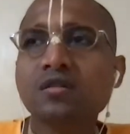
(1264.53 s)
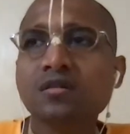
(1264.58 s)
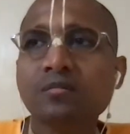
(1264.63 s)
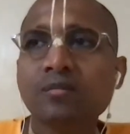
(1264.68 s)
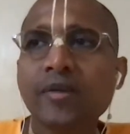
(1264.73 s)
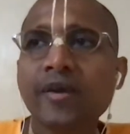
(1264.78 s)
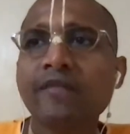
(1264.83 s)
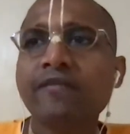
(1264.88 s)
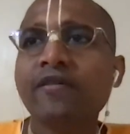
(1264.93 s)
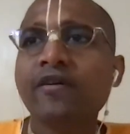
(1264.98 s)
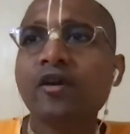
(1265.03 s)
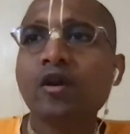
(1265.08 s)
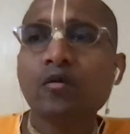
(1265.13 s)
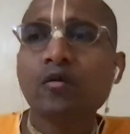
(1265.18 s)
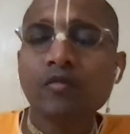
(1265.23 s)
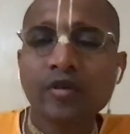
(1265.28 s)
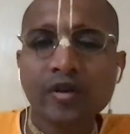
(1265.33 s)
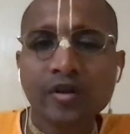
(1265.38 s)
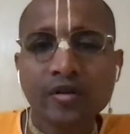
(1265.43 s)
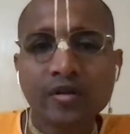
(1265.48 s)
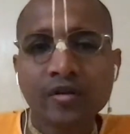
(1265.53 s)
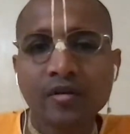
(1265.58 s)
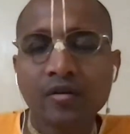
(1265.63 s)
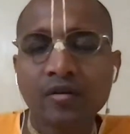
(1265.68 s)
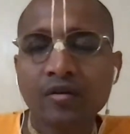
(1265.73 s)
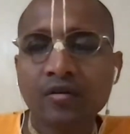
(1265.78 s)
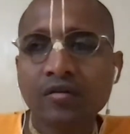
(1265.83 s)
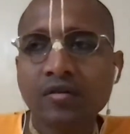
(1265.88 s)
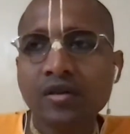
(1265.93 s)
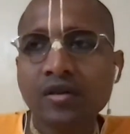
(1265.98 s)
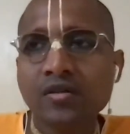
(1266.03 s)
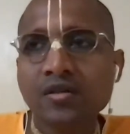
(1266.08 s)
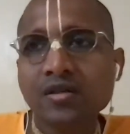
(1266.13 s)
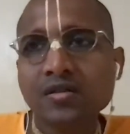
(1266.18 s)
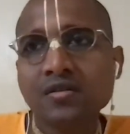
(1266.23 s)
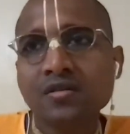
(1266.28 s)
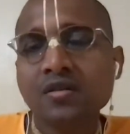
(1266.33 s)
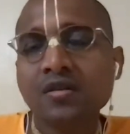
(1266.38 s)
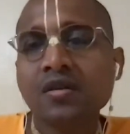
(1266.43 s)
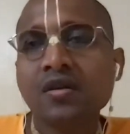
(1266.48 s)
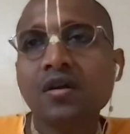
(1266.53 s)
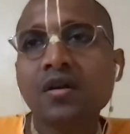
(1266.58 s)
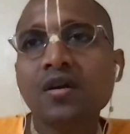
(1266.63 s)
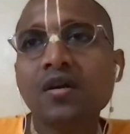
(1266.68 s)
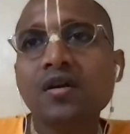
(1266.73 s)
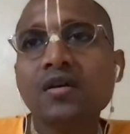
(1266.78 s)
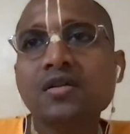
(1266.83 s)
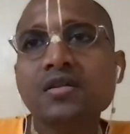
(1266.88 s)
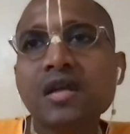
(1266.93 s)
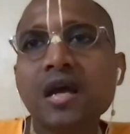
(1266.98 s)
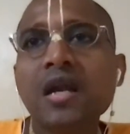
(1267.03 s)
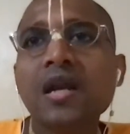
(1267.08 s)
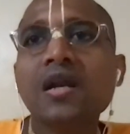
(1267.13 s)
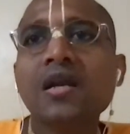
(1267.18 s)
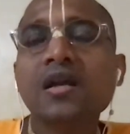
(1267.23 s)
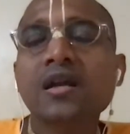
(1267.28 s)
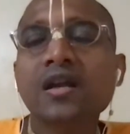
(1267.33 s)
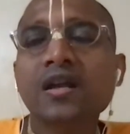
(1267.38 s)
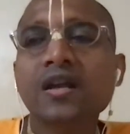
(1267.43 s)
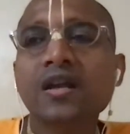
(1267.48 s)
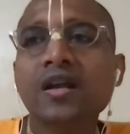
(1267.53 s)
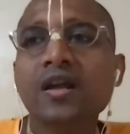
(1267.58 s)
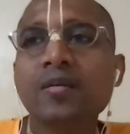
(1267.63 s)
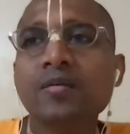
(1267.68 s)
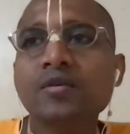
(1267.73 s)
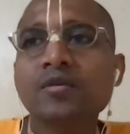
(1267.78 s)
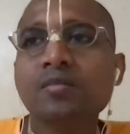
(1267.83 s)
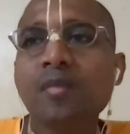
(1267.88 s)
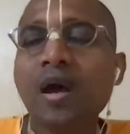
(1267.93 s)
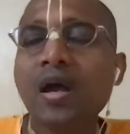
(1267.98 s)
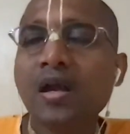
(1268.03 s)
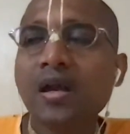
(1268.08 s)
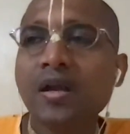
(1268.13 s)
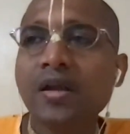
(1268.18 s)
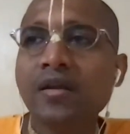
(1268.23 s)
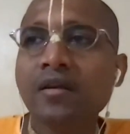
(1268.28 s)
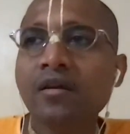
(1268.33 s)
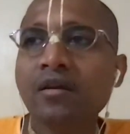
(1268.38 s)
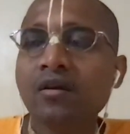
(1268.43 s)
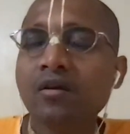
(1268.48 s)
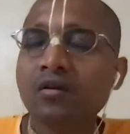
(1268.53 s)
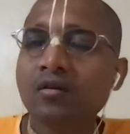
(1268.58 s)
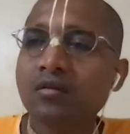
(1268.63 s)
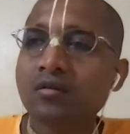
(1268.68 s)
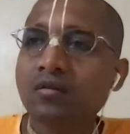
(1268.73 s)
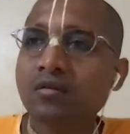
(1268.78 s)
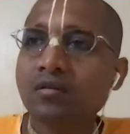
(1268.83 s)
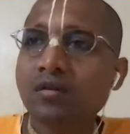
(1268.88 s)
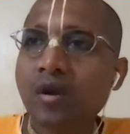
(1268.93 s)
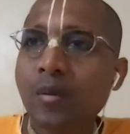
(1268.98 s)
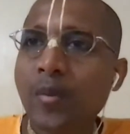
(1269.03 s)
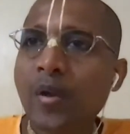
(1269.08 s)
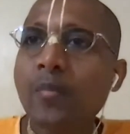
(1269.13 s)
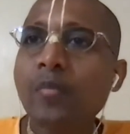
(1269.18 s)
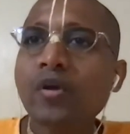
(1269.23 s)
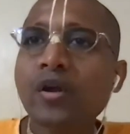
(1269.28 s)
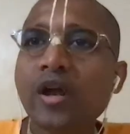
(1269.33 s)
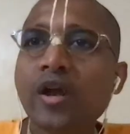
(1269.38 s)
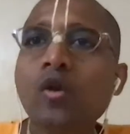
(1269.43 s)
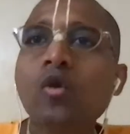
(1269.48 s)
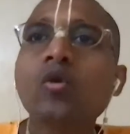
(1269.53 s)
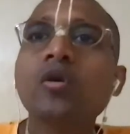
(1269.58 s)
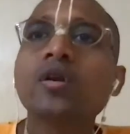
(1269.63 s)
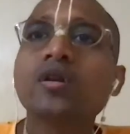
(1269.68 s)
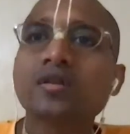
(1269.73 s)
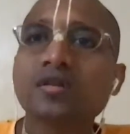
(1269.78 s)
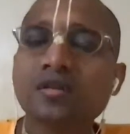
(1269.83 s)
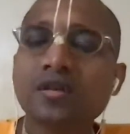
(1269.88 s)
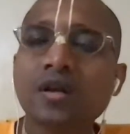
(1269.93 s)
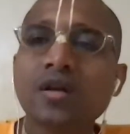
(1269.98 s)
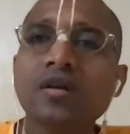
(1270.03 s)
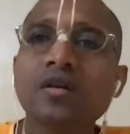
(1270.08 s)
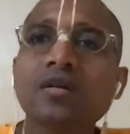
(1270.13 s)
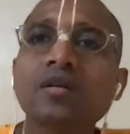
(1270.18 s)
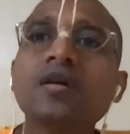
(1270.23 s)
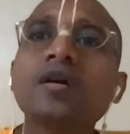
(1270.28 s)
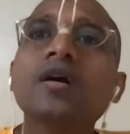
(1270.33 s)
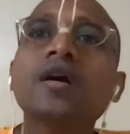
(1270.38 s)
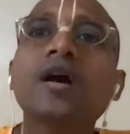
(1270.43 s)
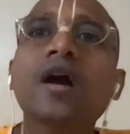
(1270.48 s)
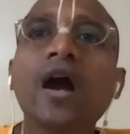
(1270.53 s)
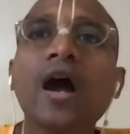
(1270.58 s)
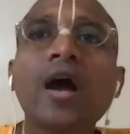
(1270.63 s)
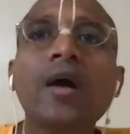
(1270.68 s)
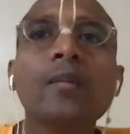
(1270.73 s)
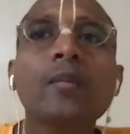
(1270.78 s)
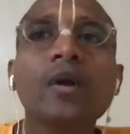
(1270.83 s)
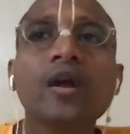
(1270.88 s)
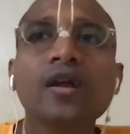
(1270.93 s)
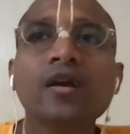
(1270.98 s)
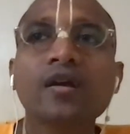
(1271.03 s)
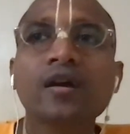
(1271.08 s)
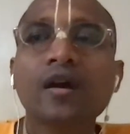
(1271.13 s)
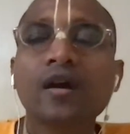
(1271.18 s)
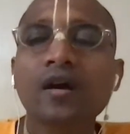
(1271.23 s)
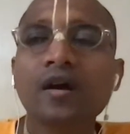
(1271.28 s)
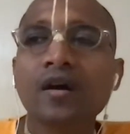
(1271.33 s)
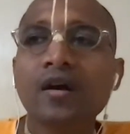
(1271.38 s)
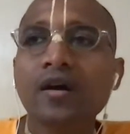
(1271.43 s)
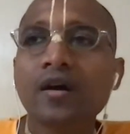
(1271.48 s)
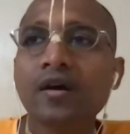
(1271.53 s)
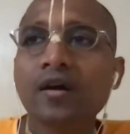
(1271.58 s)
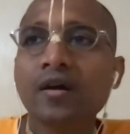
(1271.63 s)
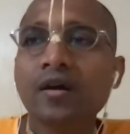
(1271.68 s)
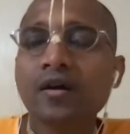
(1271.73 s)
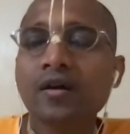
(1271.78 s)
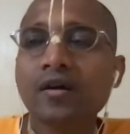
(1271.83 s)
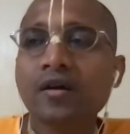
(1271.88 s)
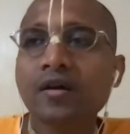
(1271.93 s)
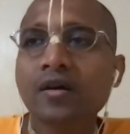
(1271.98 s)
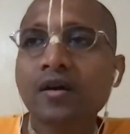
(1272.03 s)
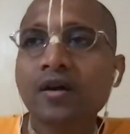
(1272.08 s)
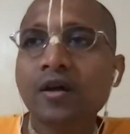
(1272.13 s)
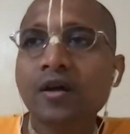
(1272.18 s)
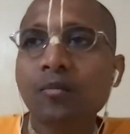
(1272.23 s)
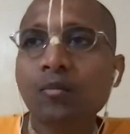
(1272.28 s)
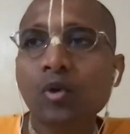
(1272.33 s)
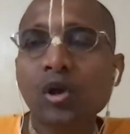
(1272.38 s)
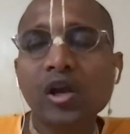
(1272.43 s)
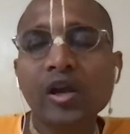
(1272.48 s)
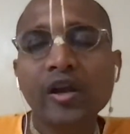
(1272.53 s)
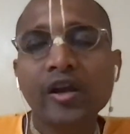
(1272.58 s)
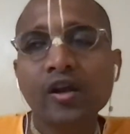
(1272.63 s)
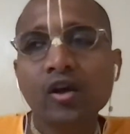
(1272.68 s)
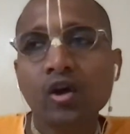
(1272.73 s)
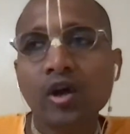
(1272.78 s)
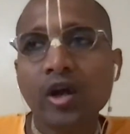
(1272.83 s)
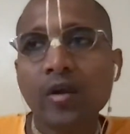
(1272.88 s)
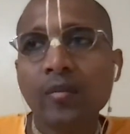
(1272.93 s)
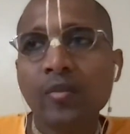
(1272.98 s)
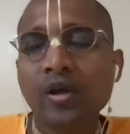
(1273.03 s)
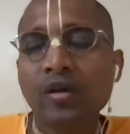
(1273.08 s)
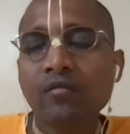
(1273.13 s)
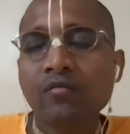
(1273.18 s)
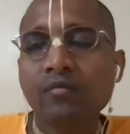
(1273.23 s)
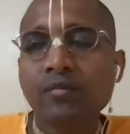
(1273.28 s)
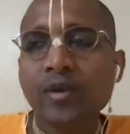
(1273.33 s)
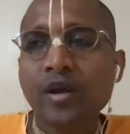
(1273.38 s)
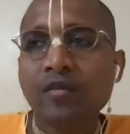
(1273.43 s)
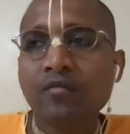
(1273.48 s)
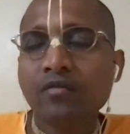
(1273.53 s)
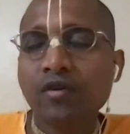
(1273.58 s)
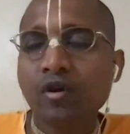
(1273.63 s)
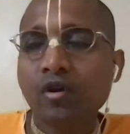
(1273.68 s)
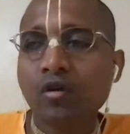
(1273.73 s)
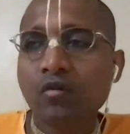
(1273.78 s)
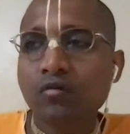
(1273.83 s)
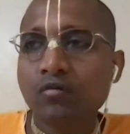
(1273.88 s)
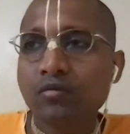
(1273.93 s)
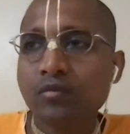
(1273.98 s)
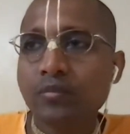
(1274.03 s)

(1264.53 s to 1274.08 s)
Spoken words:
make fun of it, or they just silently keep smiling, or people can notice that I'm being bullied or I'm being made fun of.